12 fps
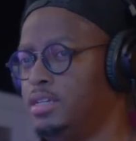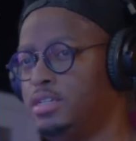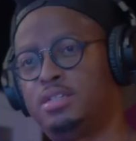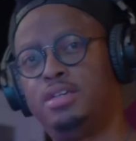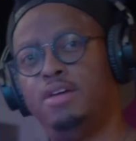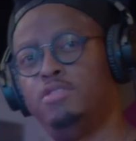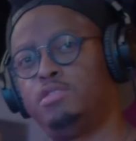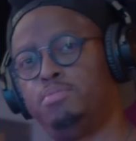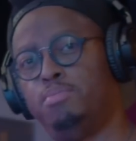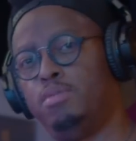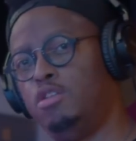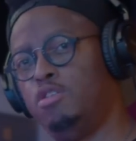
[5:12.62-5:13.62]
And it just
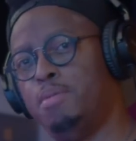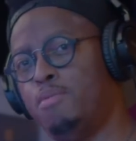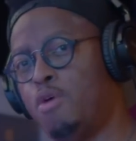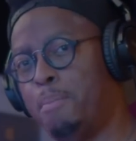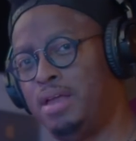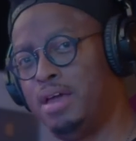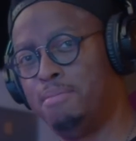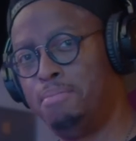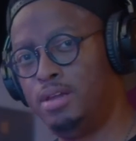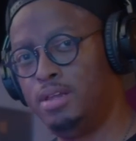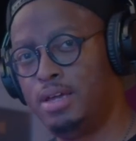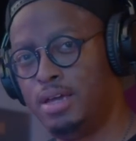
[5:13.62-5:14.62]
gives a little bit more
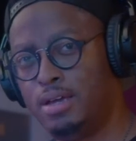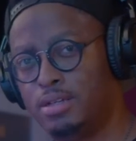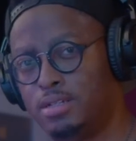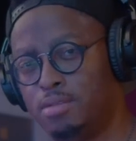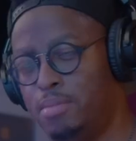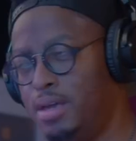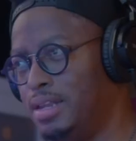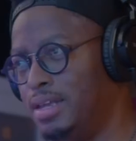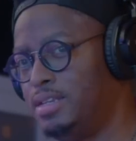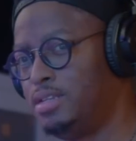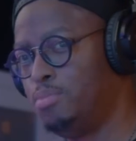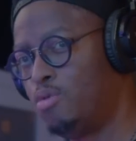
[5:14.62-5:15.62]
playability to
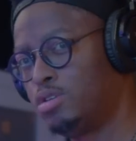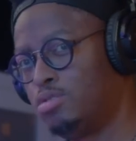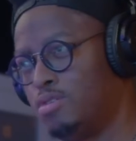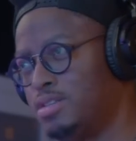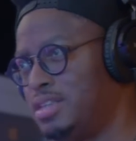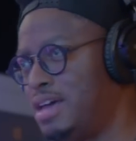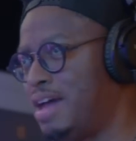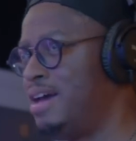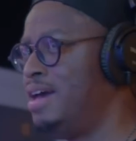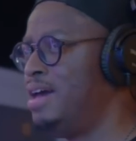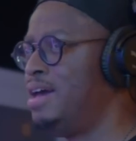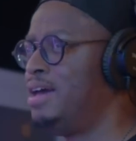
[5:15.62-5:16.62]
me, lends more towards
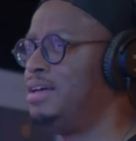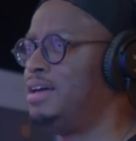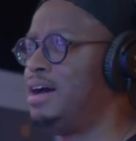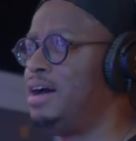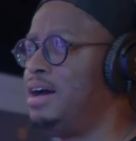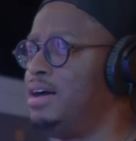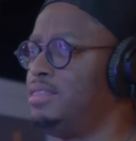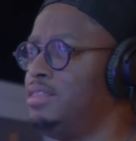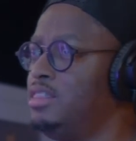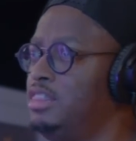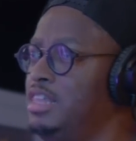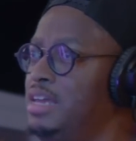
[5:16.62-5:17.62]
that.
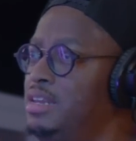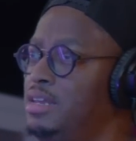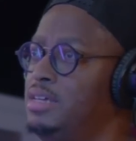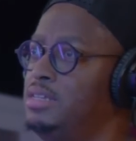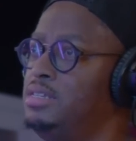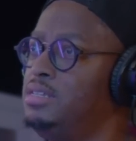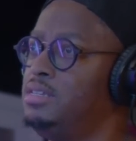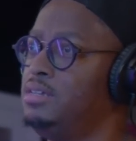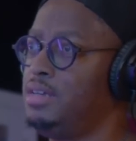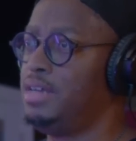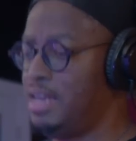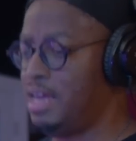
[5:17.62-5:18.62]
The
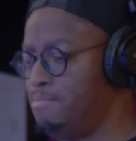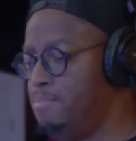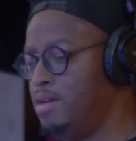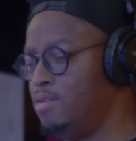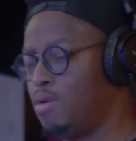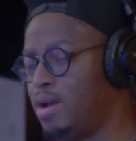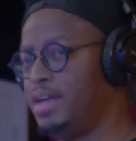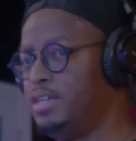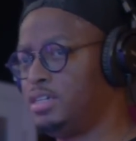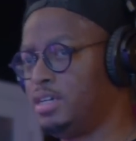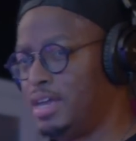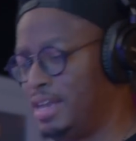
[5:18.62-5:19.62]
thinness in that
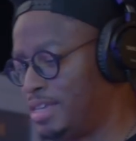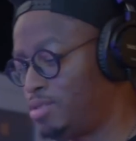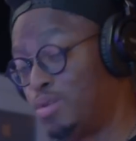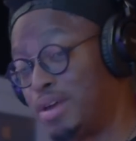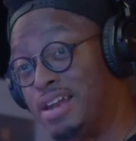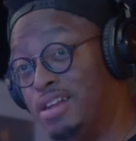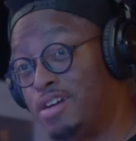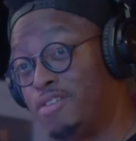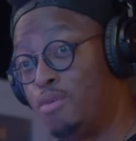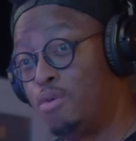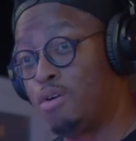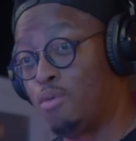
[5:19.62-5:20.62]
mid-range, and that's what I
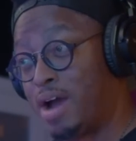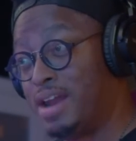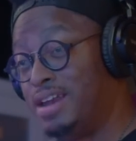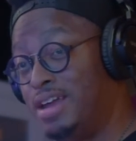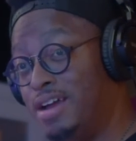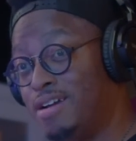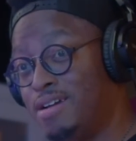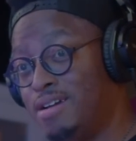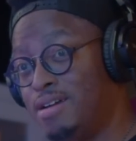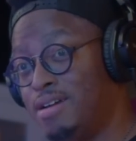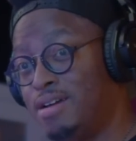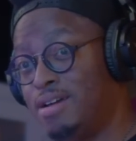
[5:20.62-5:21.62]
look for right in
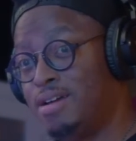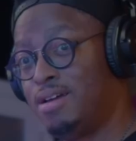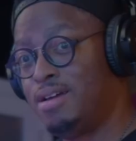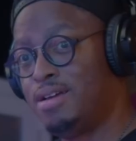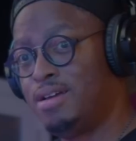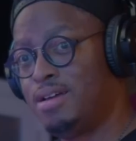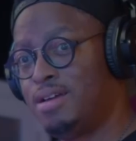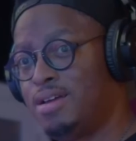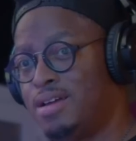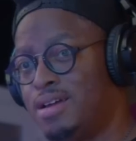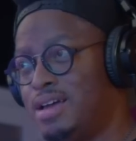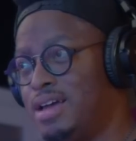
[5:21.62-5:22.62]
here.
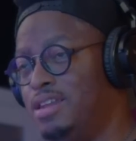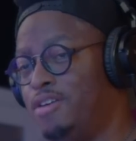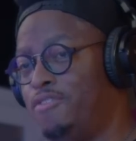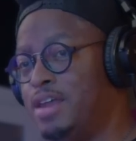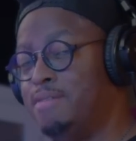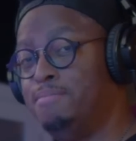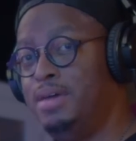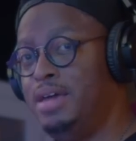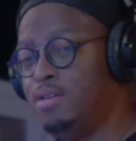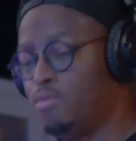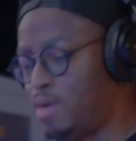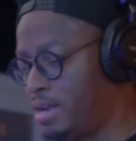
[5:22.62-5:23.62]
I look for that
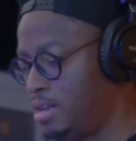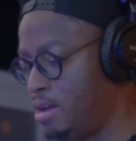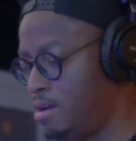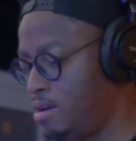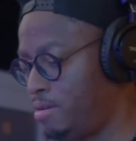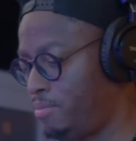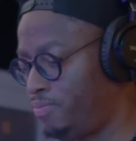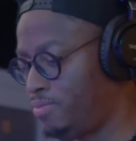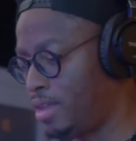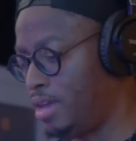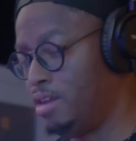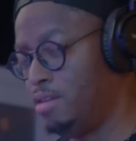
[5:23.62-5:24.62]
meat right there
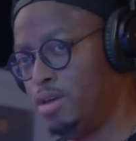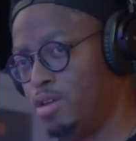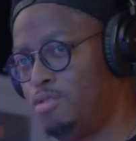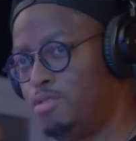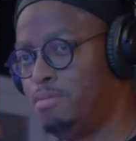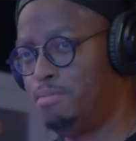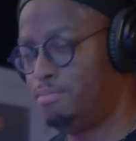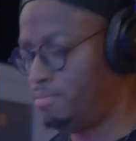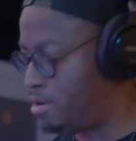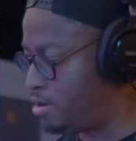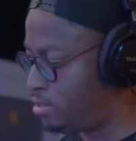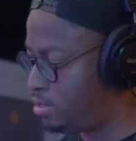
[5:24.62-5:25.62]
in the middle.
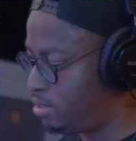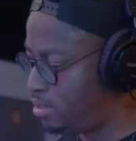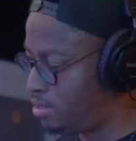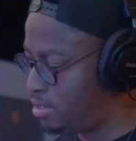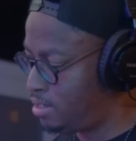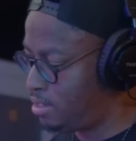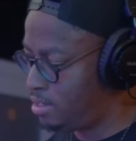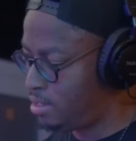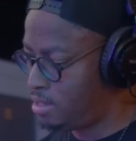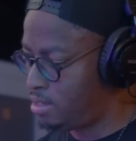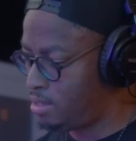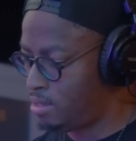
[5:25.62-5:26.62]
Pause.
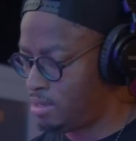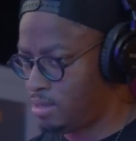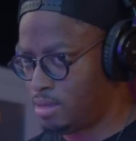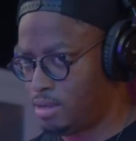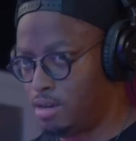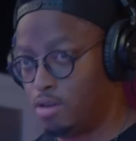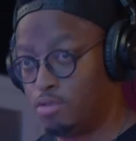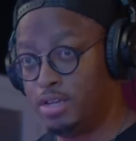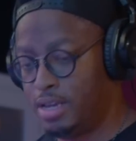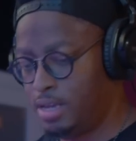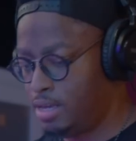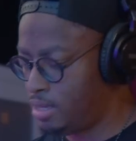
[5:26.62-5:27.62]

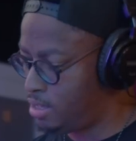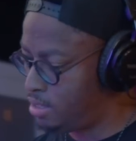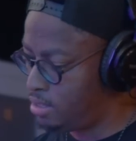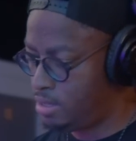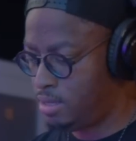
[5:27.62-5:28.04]
No diddy.